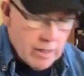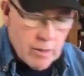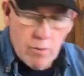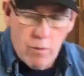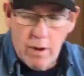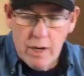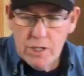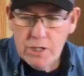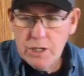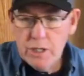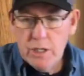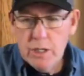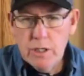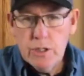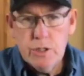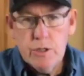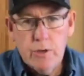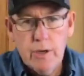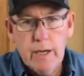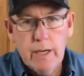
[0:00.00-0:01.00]
We have any
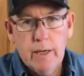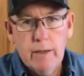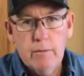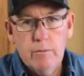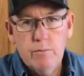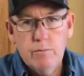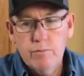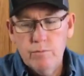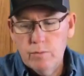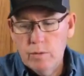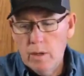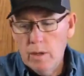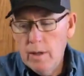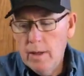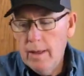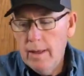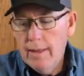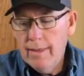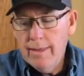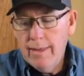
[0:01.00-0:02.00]
questions or
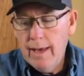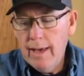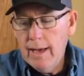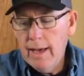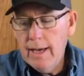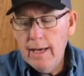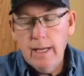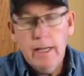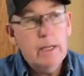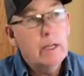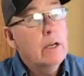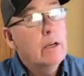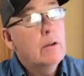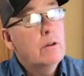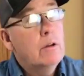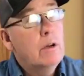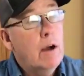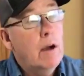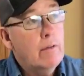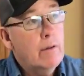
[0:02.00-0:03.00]
anything I
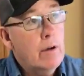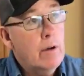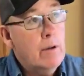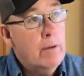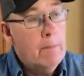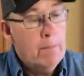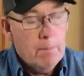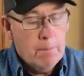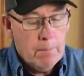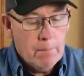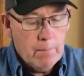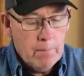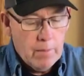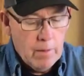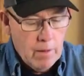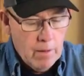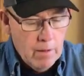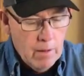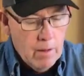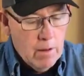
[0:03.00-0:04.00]
need to cover?
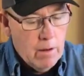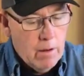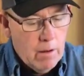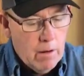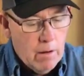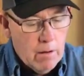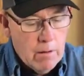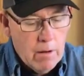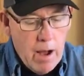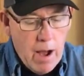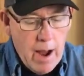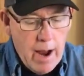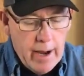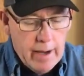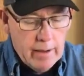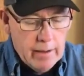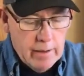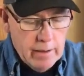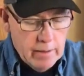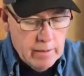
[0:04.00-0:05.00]
All
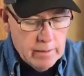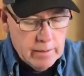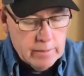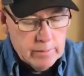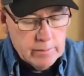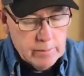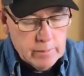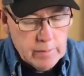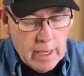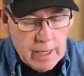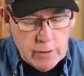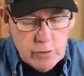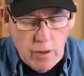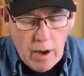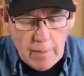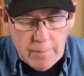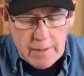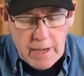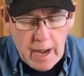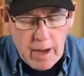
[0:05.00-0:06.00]
right.
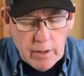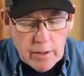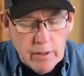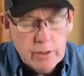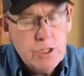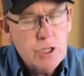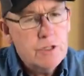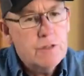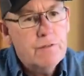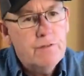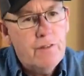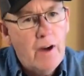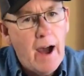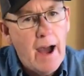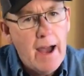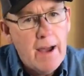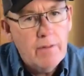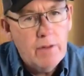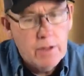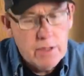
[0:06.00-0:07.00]
I dropped down to
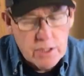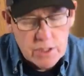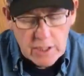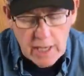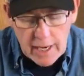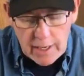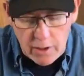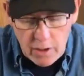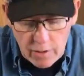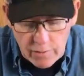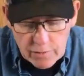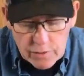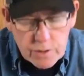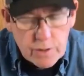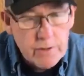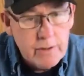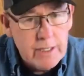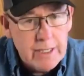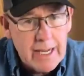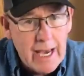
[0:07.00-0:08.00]
just five on the
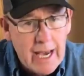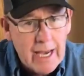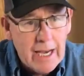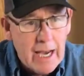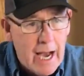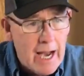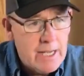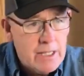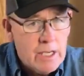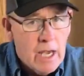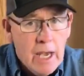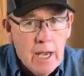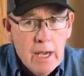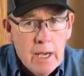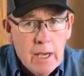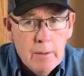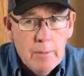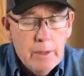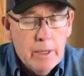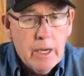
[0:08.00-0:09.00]
sign carvers of the day,
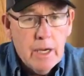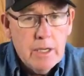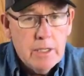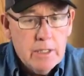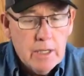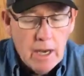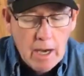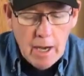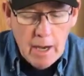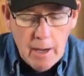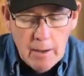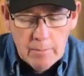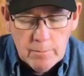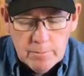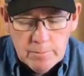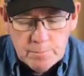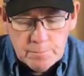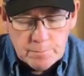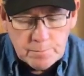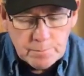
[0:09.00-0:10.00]
guys, because
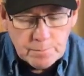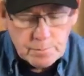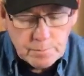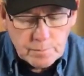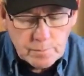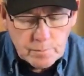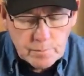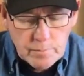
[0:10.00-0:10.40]
um,